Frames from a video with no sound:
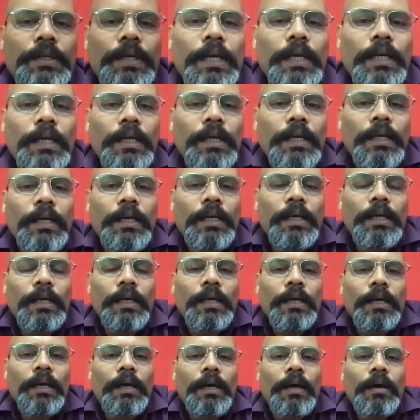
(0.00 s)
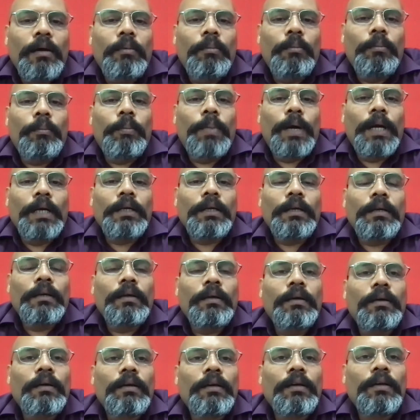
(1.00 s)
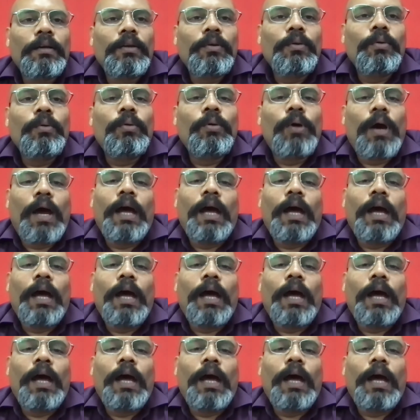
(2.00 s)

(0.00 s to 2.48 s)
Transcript: right? Uh-huh. But you